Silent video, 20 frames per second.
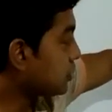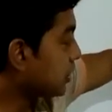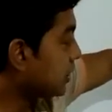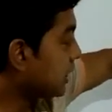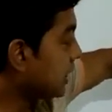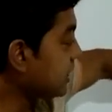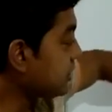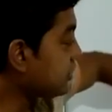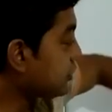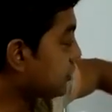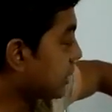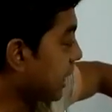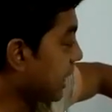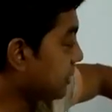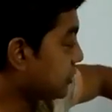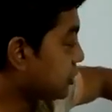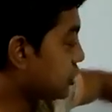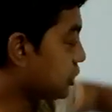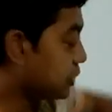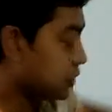on this
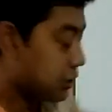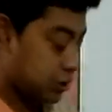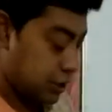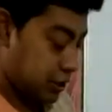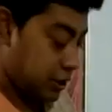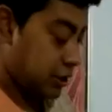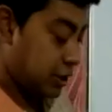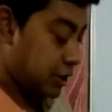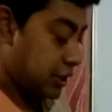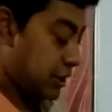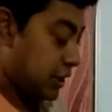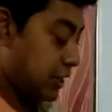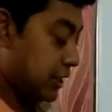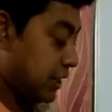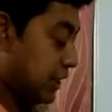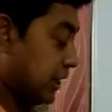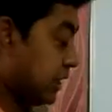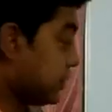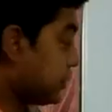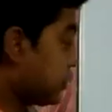strand,
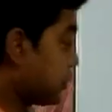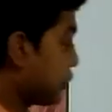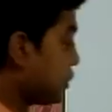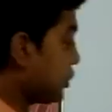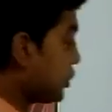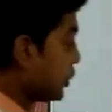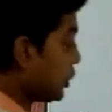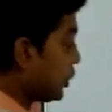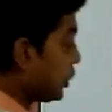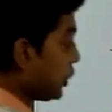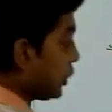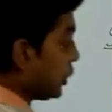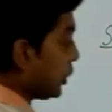this